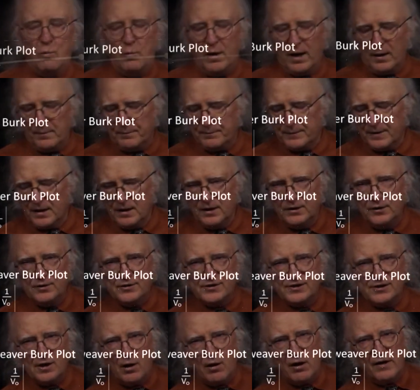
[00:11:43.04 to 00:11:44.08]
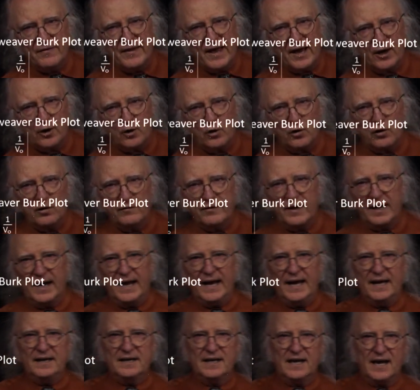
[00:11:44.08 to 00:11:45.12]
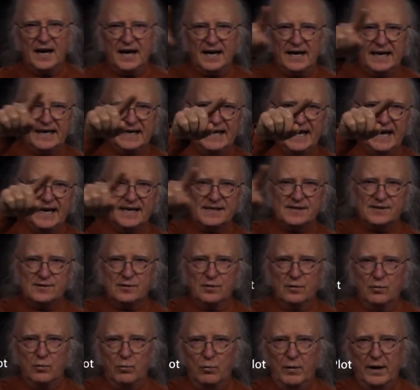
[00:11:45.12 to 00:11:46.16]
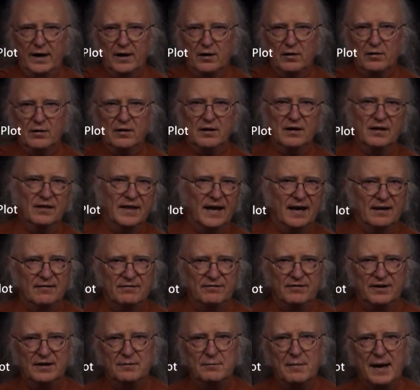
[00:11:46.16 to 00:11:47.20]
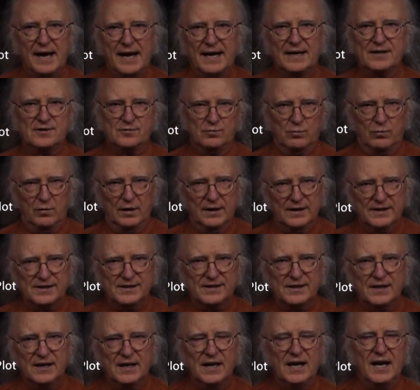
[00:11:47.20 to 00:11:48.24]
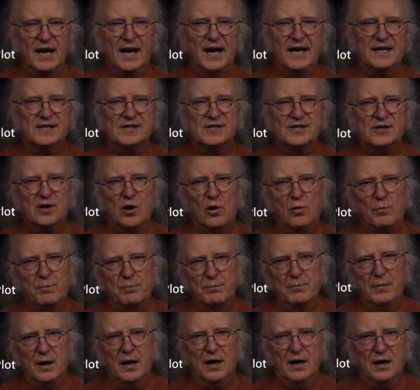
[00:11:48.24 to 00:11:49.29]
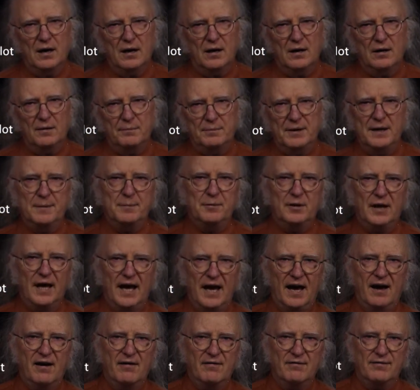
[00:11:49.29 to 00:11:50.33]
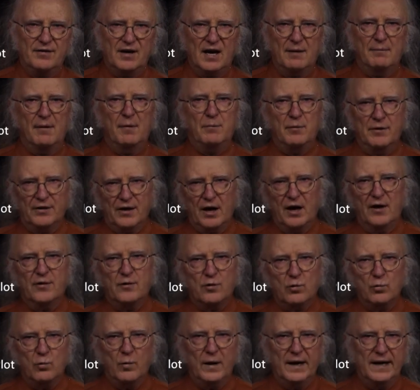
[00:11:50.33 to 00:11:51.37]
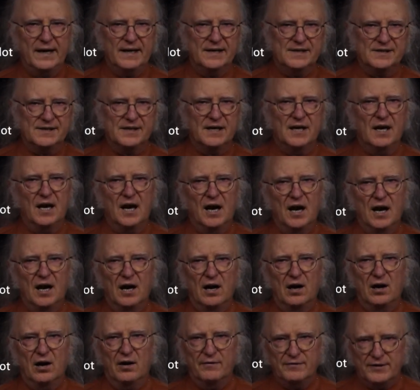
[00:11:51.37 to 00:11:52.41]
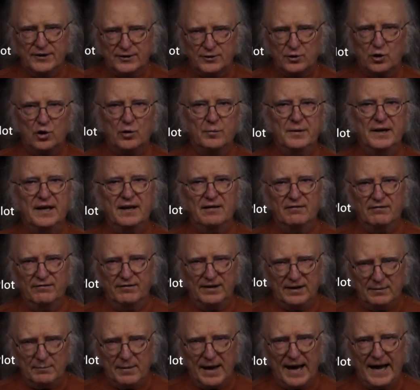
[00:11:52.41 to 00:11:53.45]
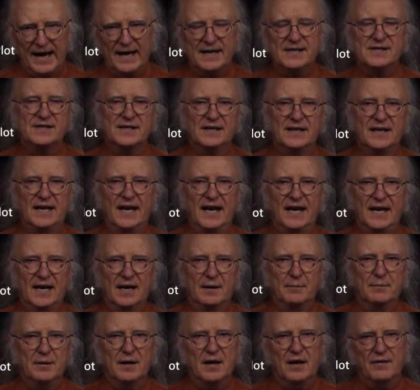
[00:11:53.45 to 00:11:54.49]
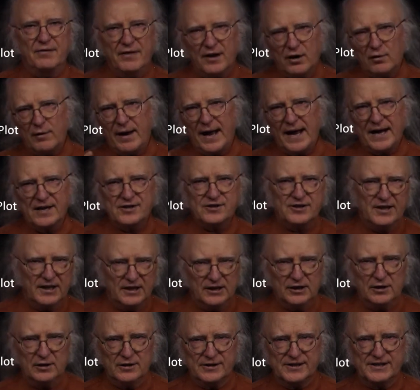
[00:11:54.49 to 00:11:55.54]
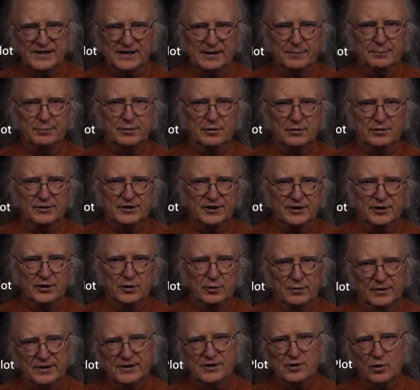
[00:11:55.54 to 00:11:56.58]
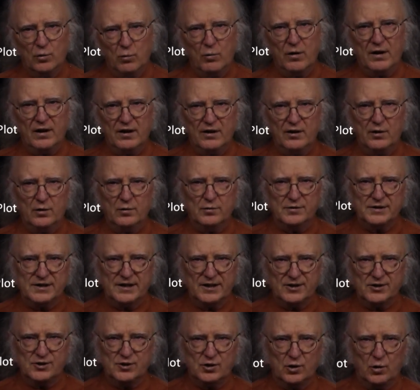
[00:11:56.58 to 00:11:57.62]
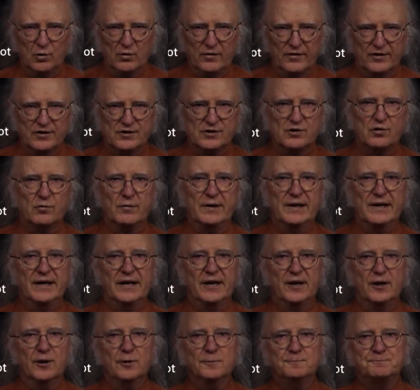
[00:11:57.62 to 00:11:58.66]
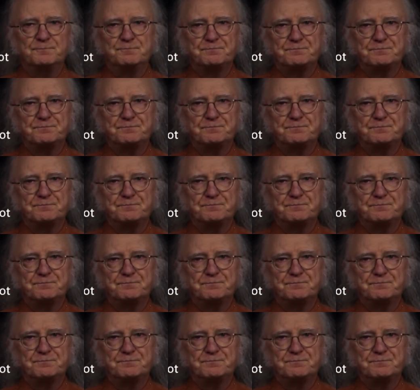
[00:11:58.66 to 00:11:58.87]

Well, you saw in that curve that I had to kind of guess where that Vmax was, and so uh, people have come up with other ways uh, of determining Vmax and Km that are actually a little simpler to do, and so one of those is shown on the screen here.